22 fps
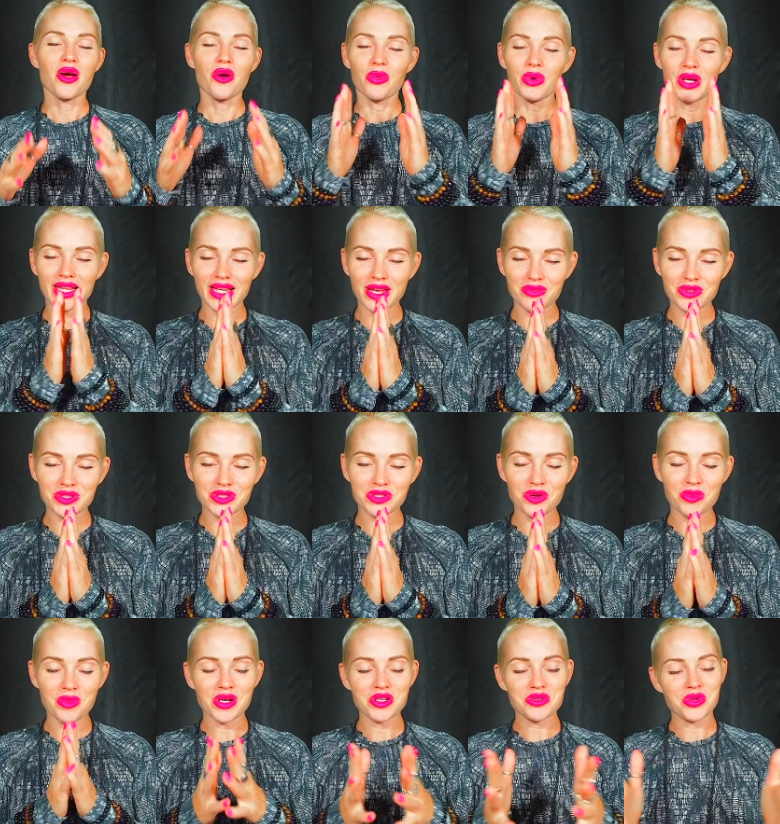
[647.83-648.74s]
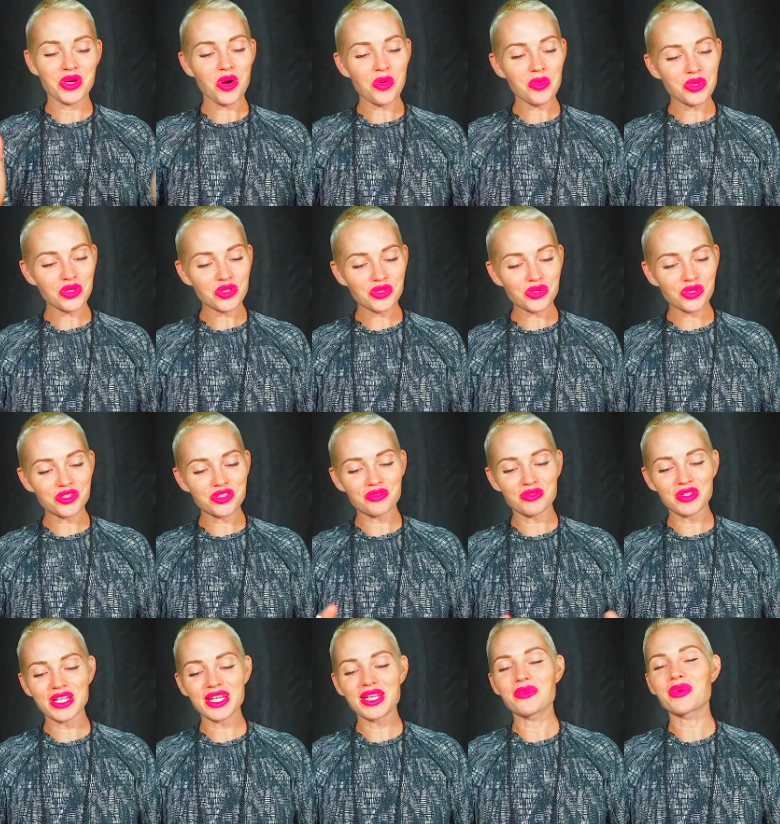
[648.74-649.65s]
We love you so much. We hope you enjoyed your
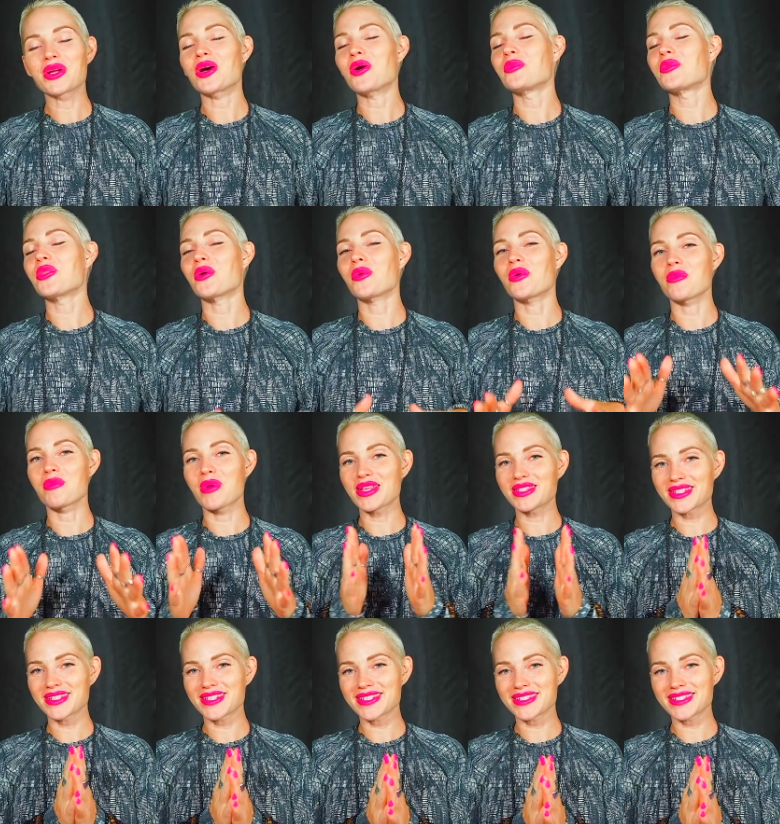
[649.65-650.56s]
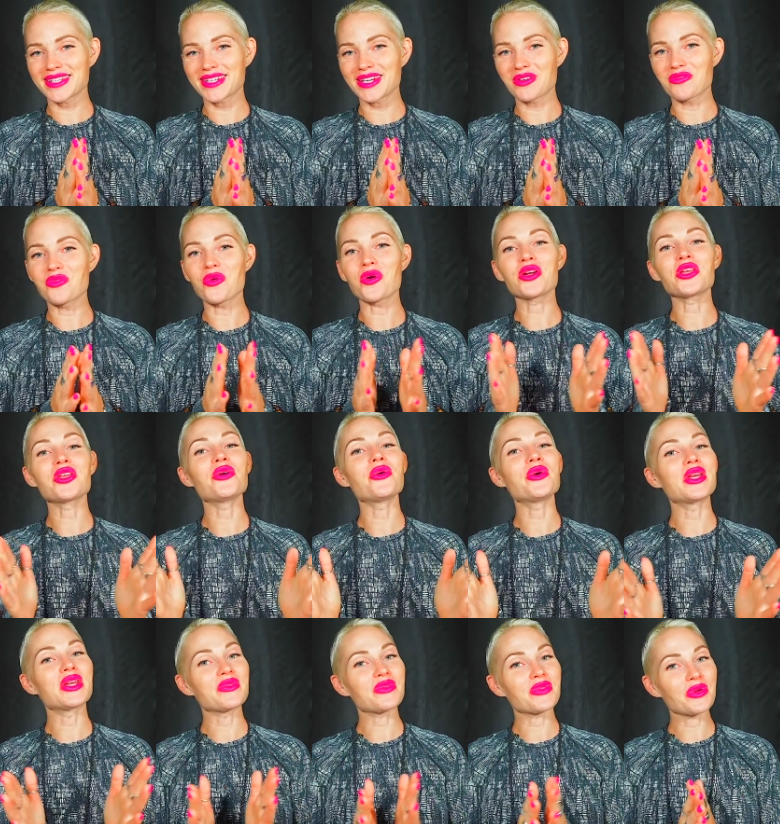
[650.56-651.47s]
reading. We hope there were messages in here for
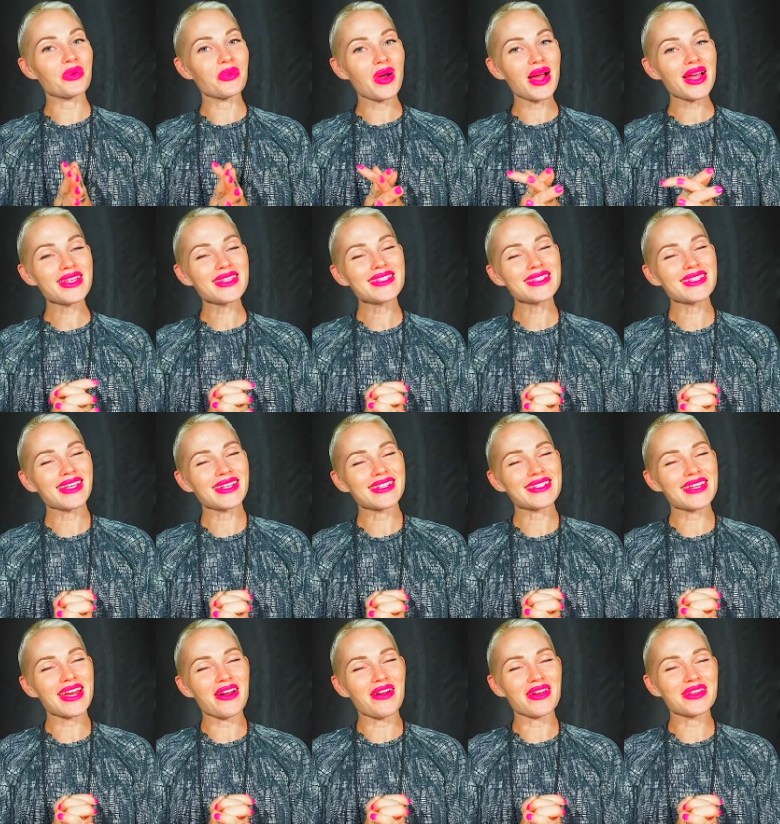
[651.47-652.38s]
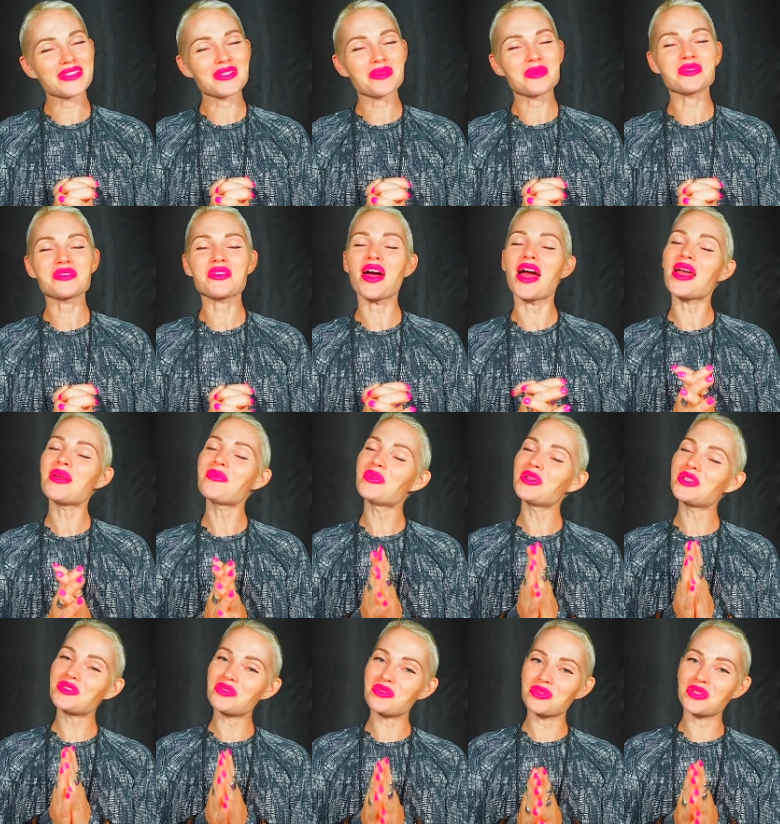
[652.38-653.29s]
you. And if there was, like, share, and subscribe.
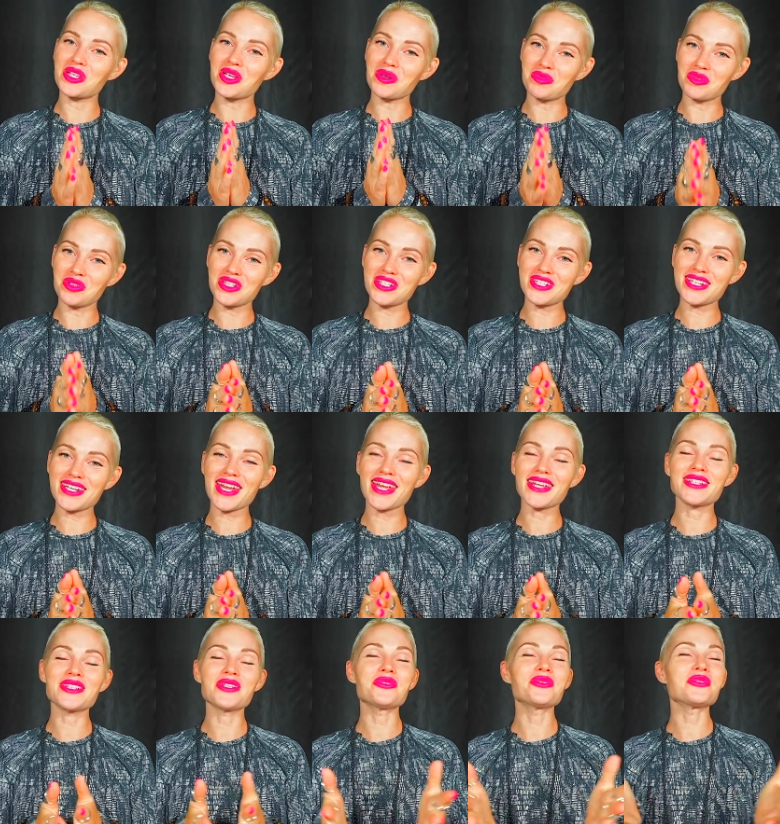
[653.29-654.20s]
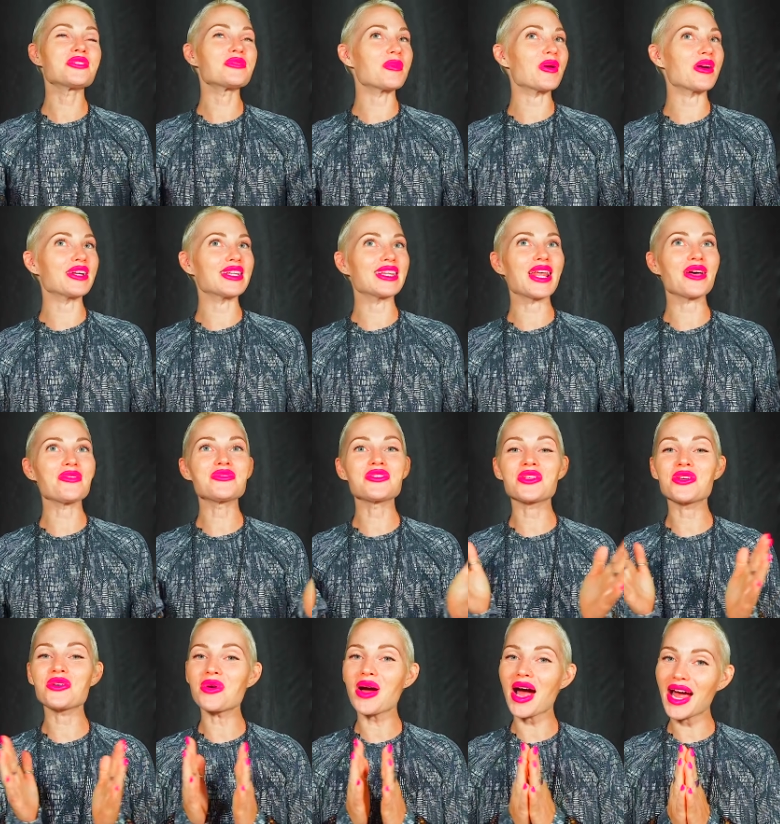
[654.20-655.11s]
We truly appreciate you. Spirit
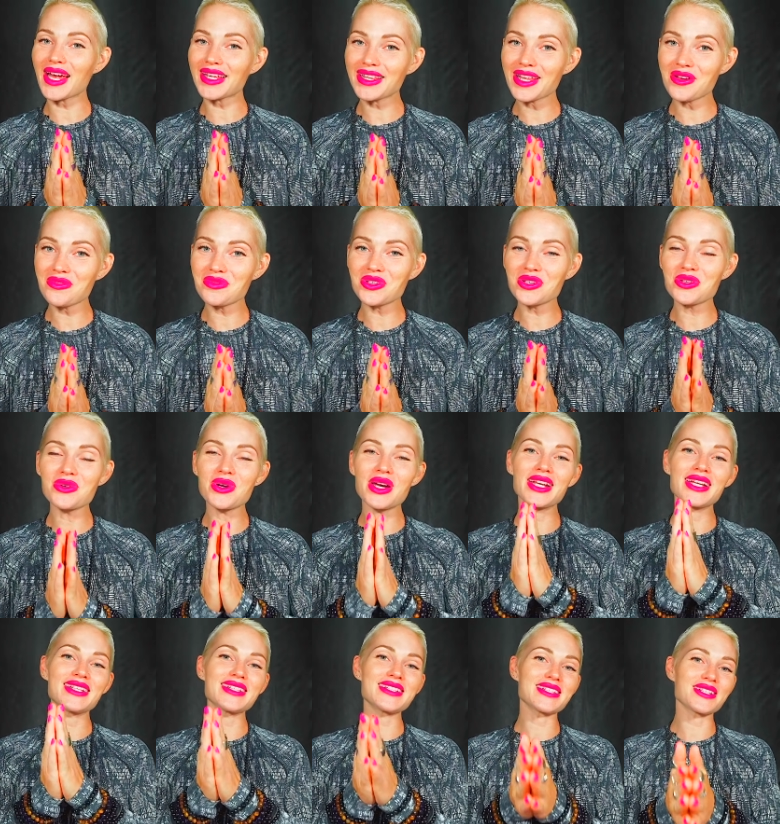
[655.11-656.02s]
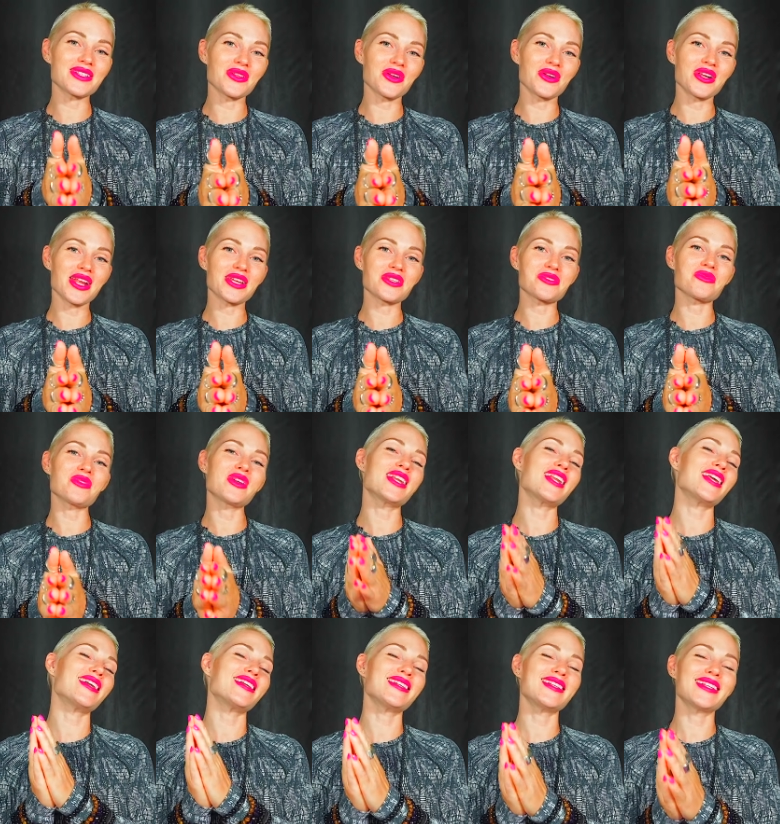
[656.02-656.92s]
loves you. I love you. And until our next
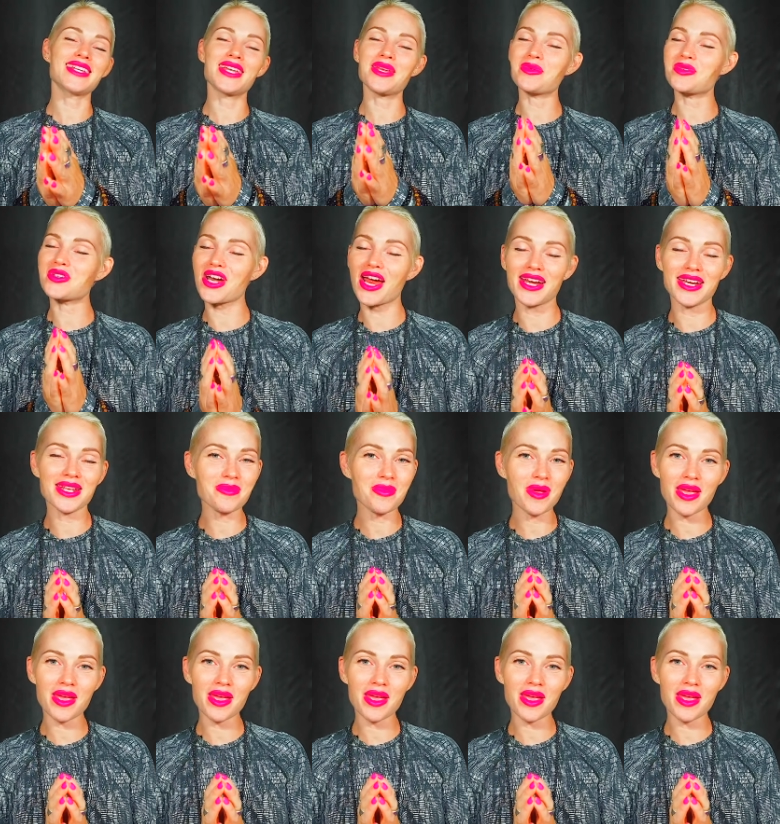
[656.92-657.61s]
reading, keep shining,